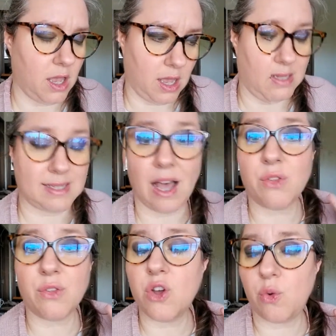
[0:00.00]
South
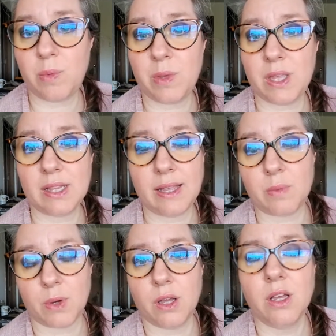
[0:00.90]
Node will be in
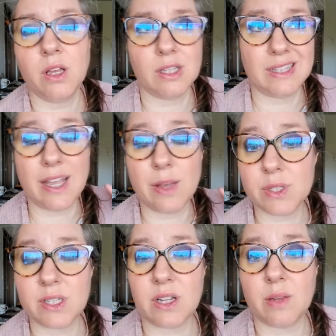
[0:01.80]
Libra. Libra
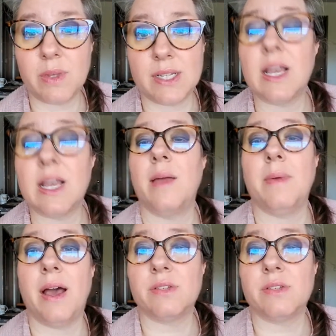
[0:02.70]
is going to be in timeout.